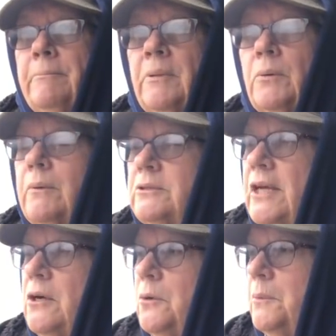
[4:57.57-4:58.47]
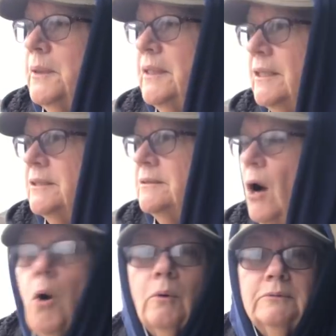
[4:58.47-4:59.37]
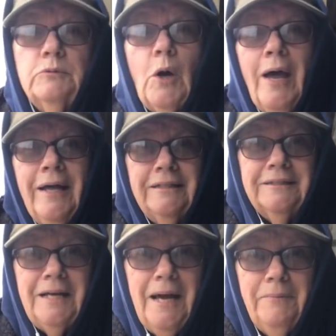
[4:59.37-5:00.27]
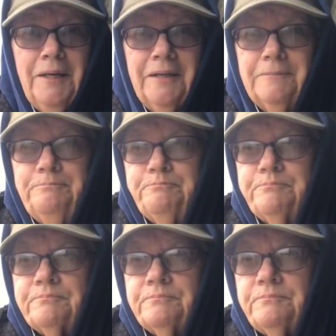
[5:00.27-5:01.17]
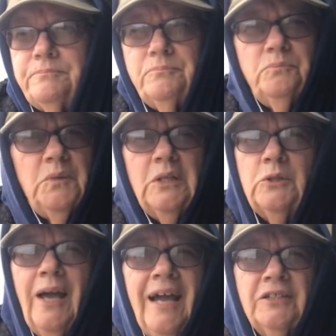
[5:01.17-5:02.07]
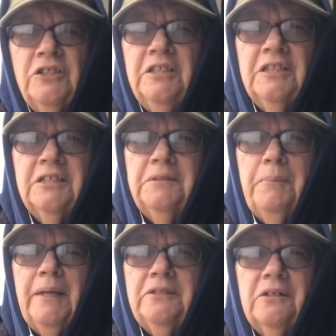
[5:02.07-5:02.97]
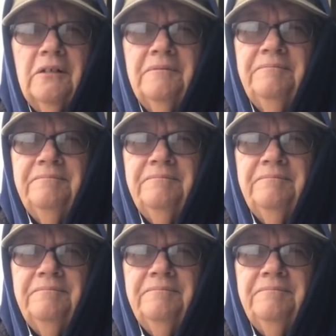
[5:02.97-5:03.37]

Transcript: Where was I going with this? Oh, so I had insomnia. So I actually didn't get to bed till,